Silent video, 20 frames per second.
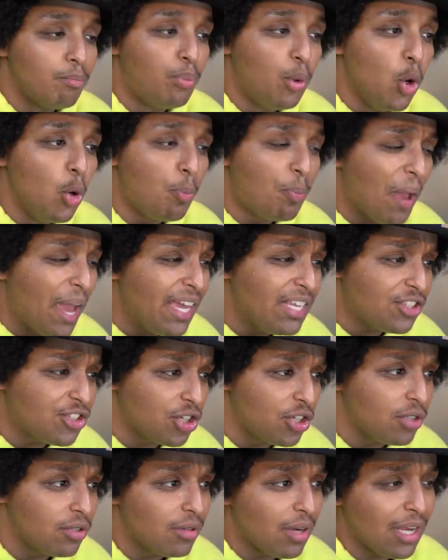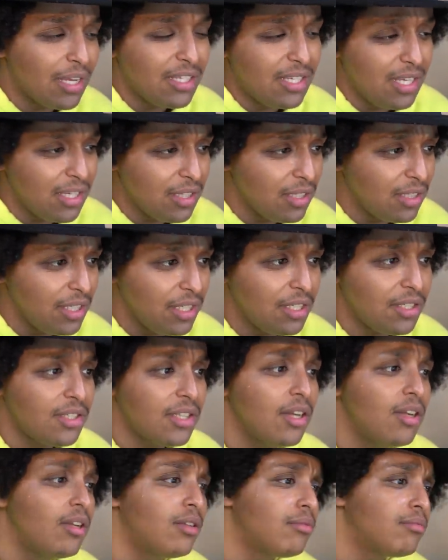Boo Painter, is he in the league
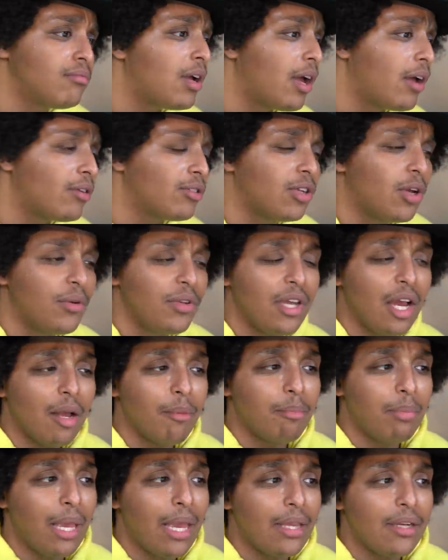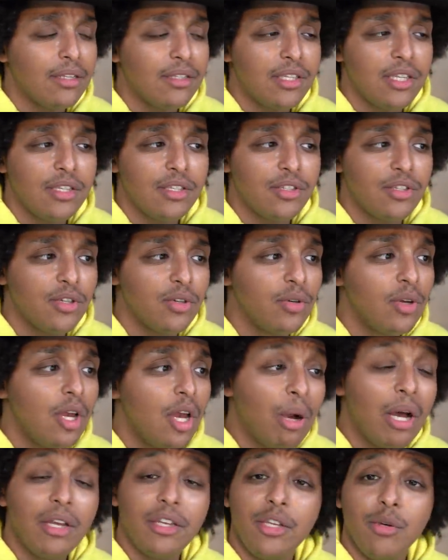still? I don't know, he got banned in season 2.
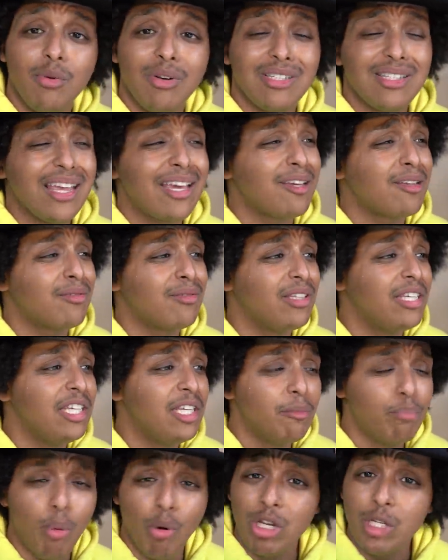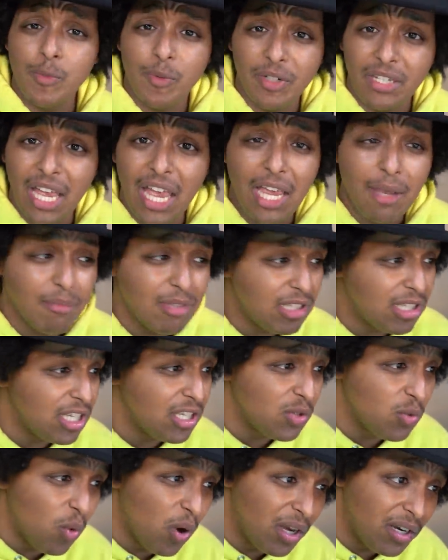But he was like leading points per game in
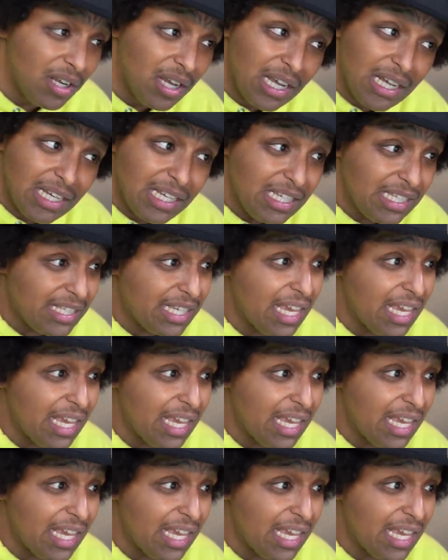season 1. He